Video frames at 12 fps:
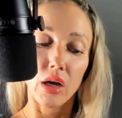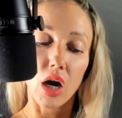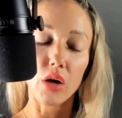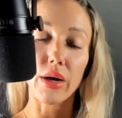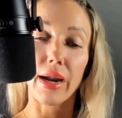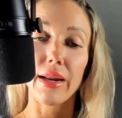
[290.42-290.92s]

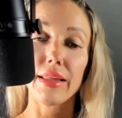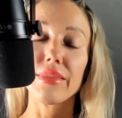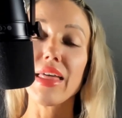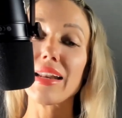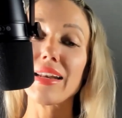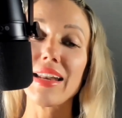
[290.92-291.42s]
All right,
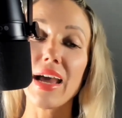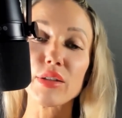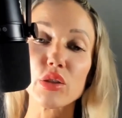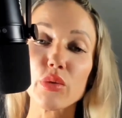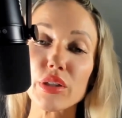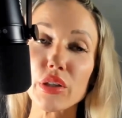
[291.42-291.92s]
then now
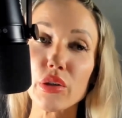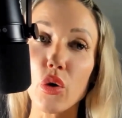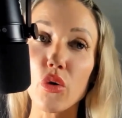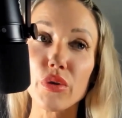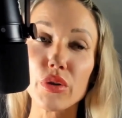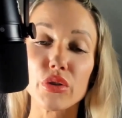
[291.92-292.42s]
switching over